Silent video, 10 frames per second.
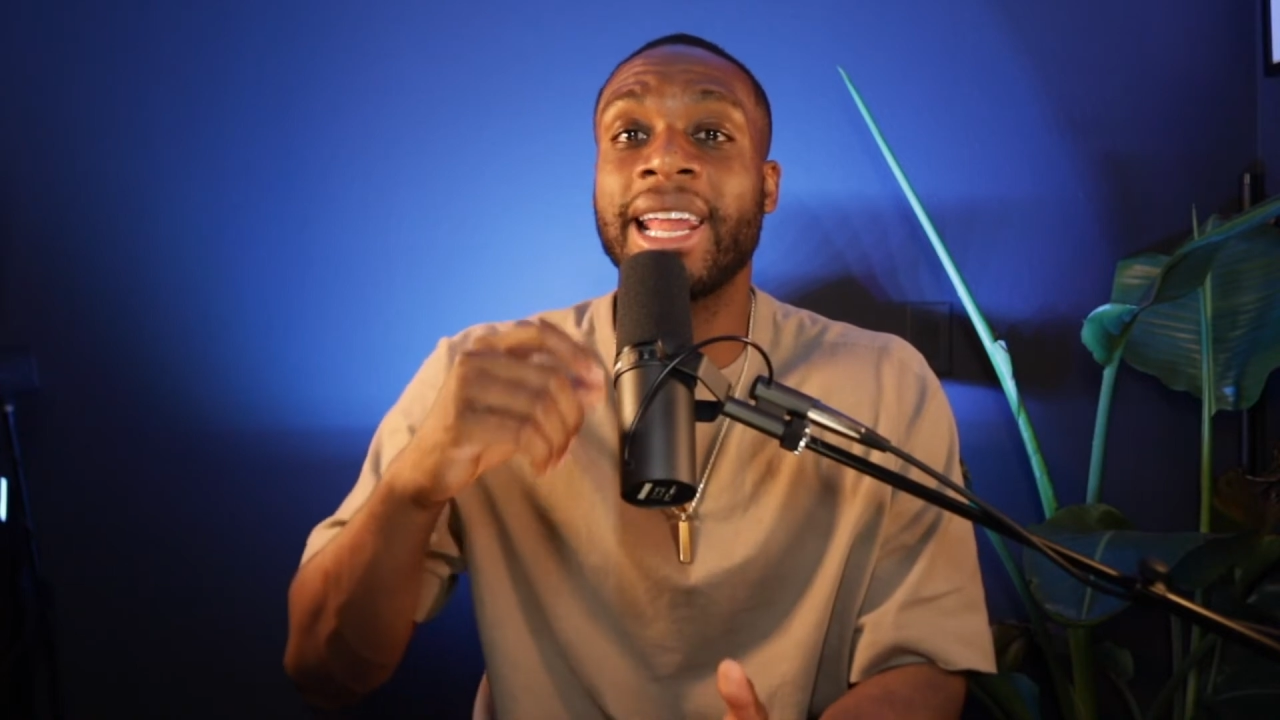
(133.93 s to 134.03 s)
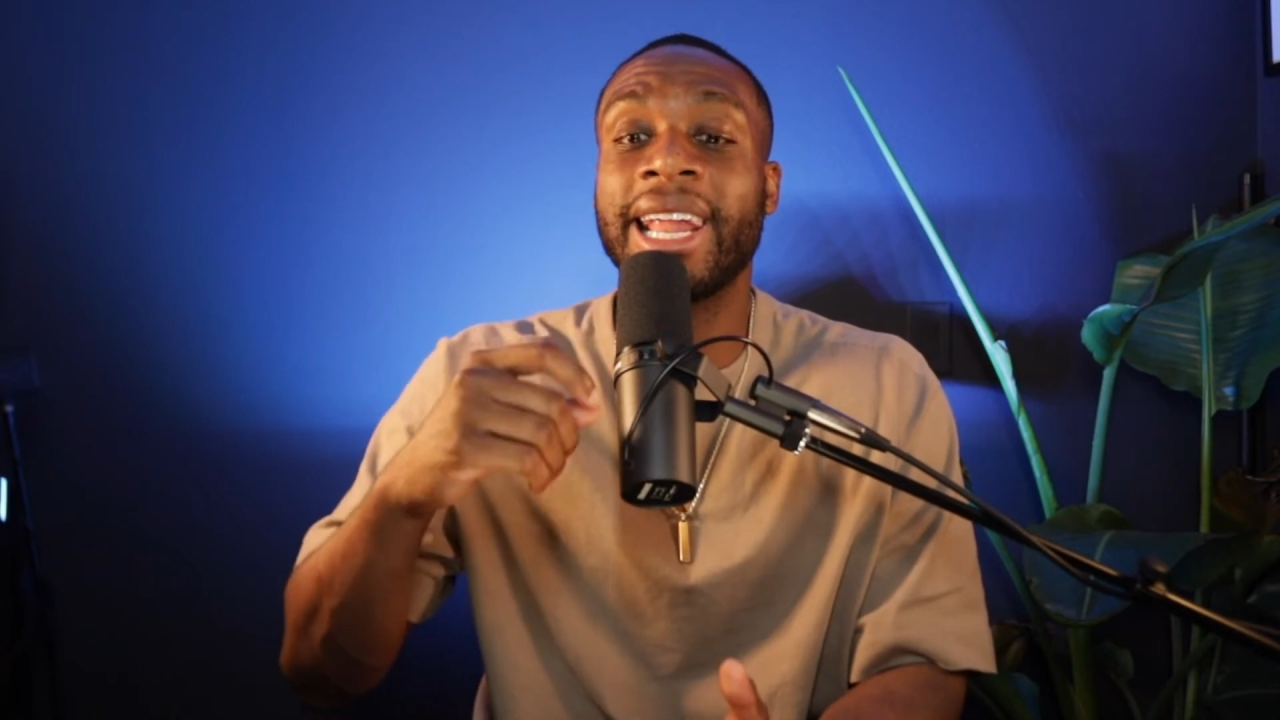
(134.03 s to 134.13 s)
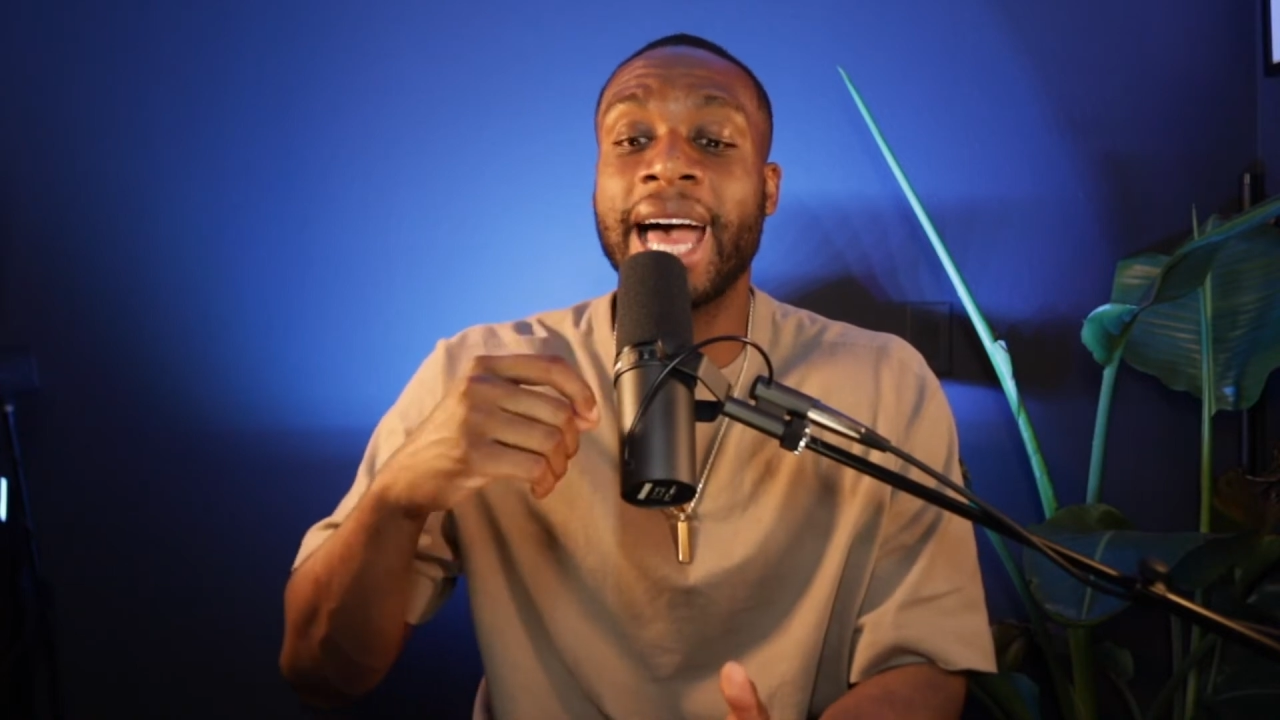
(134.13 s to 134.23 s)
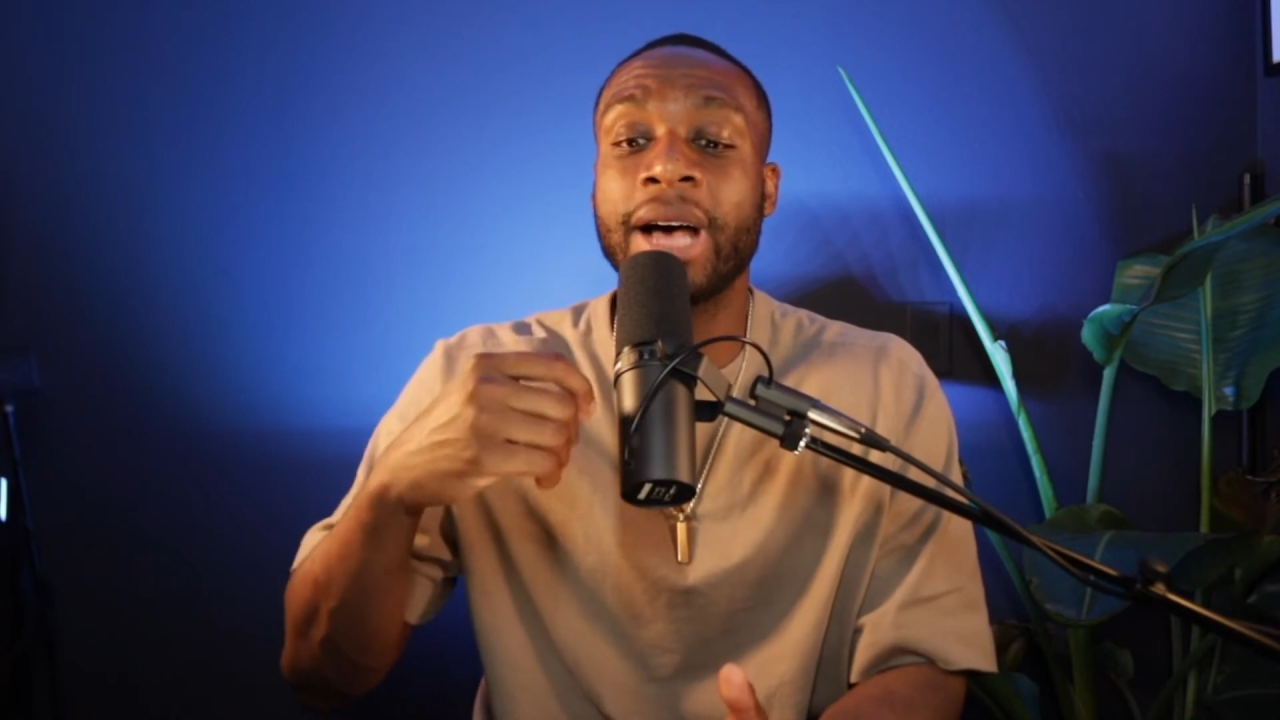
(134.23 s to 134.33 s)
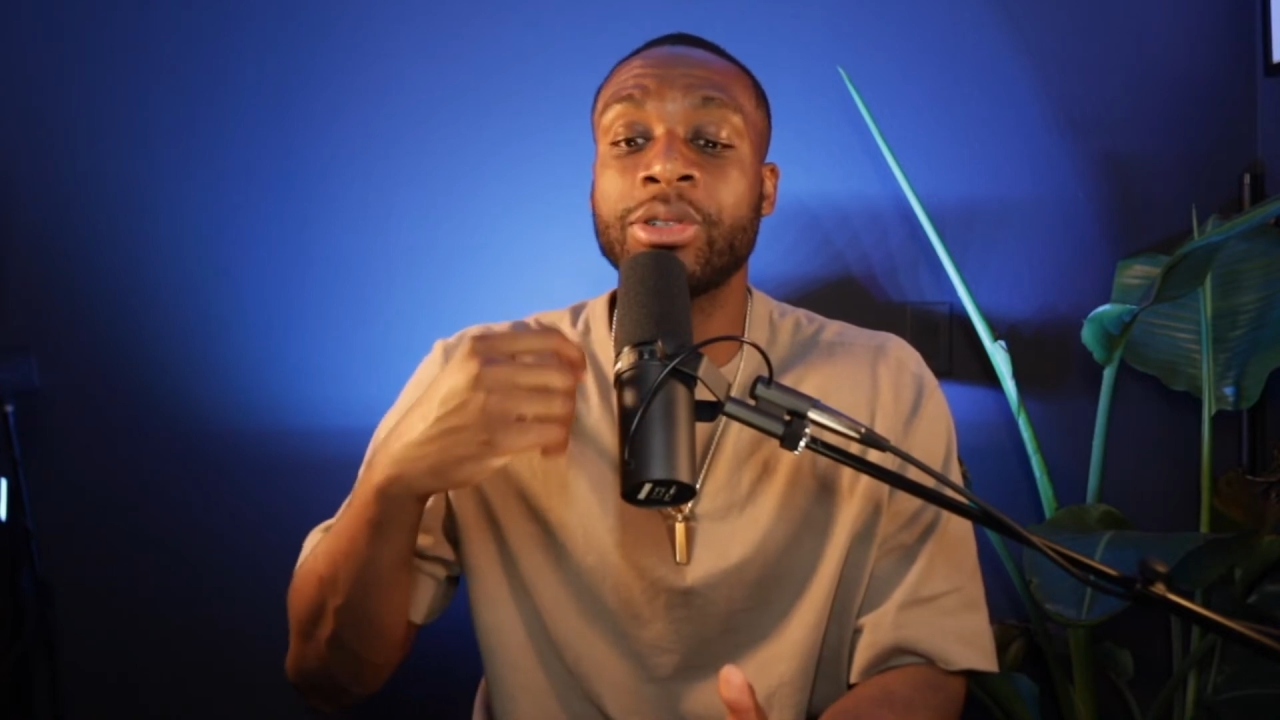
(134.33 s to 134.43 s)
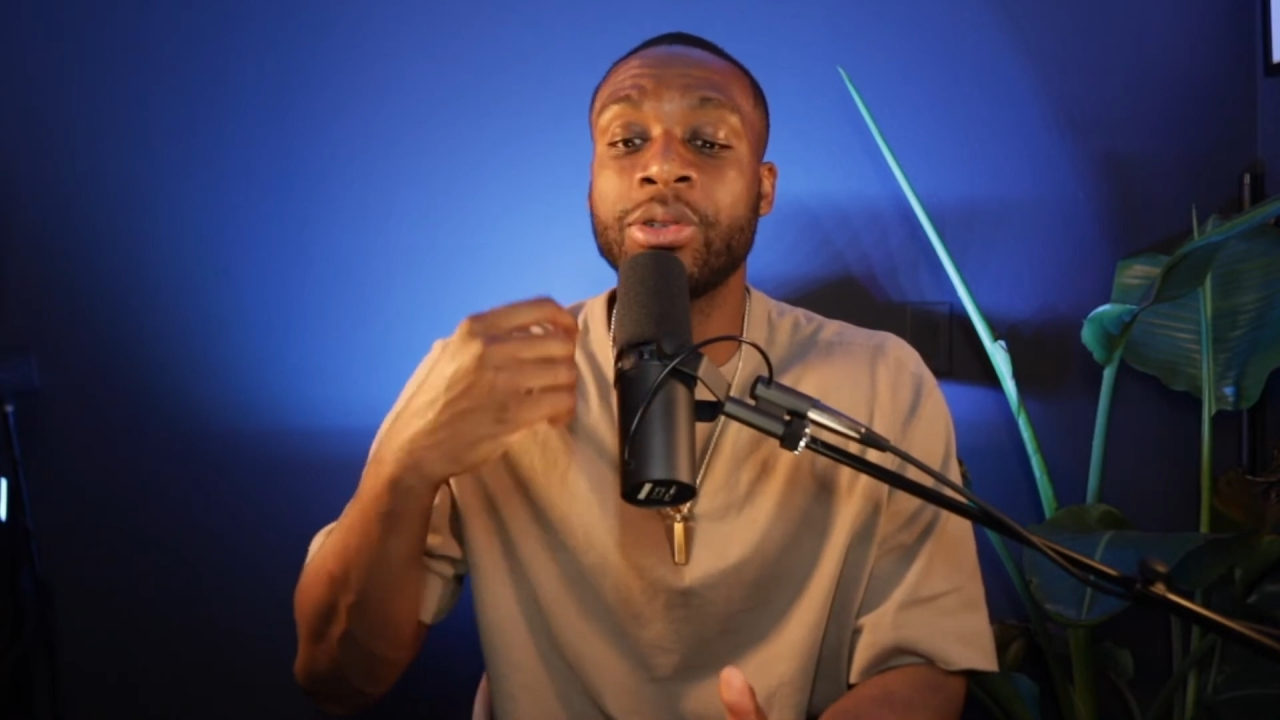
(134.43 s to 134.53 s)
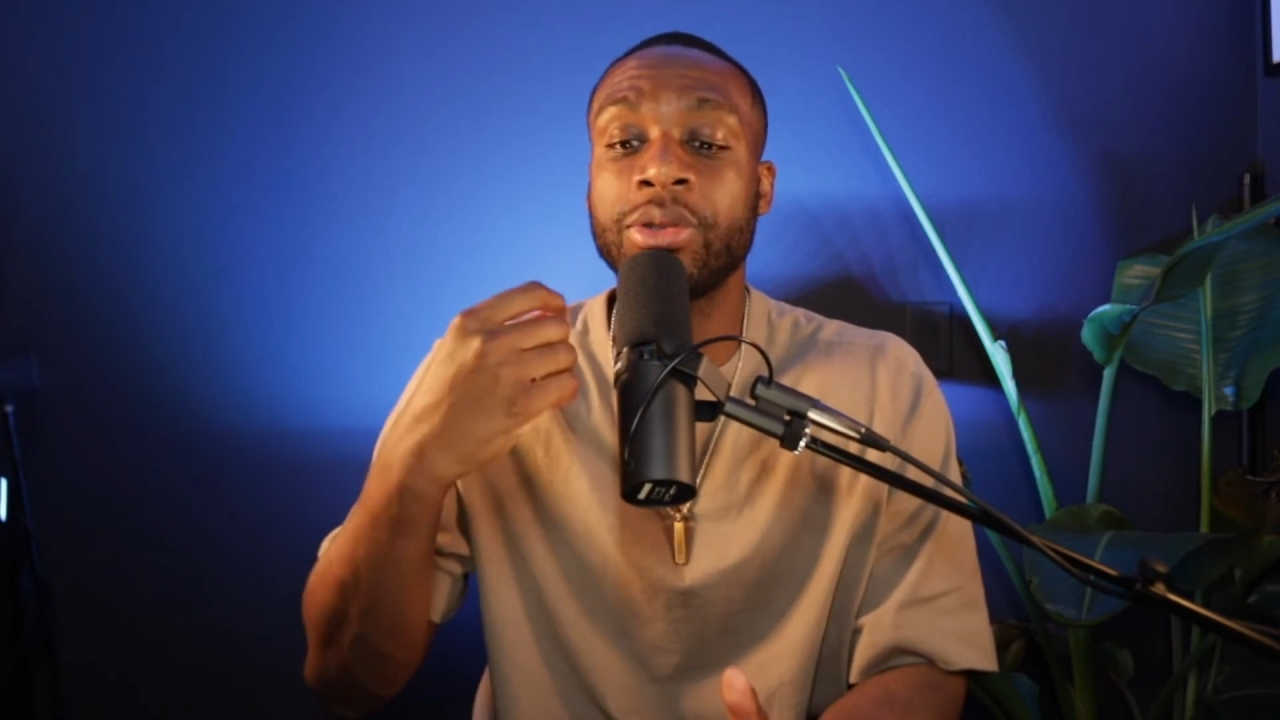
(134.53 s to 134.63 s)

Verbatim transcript: allows you